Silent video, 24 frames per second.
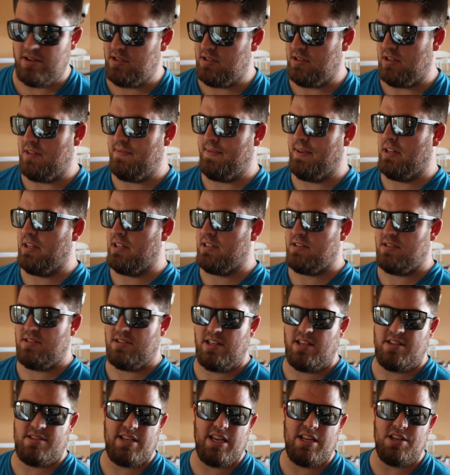I mean,
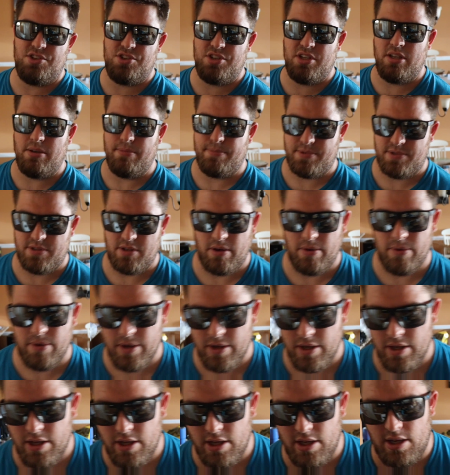this ain't cheap. So
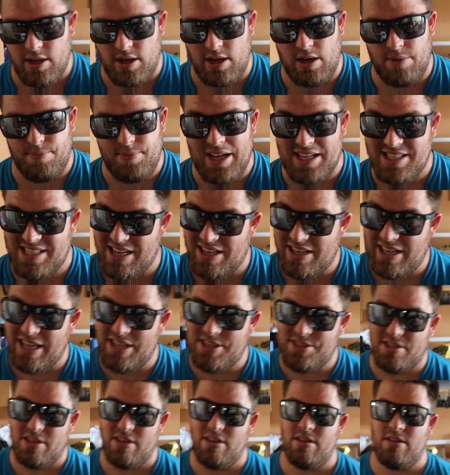that's how to
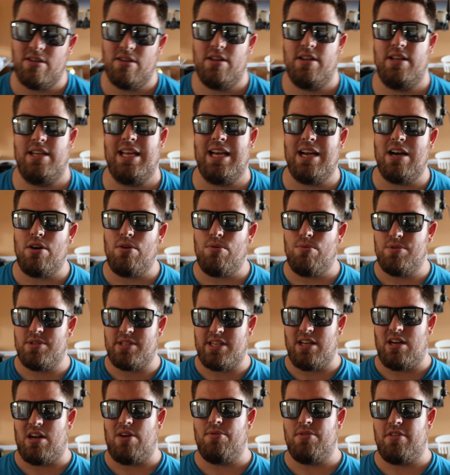enter. Now let's
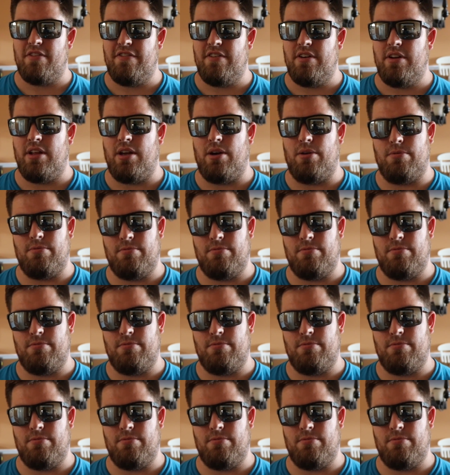get on with the video.